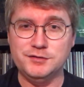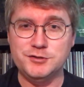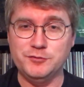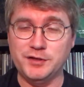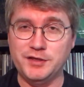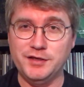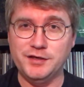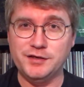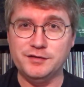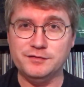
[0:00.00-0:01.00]
to a
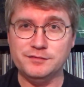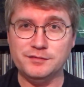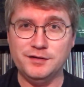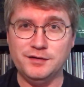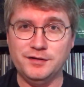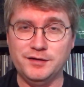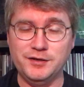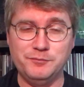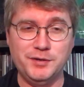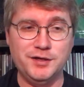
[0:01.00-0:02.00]
gig
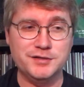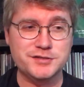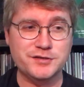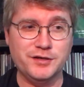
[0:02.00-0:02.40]
in a bus.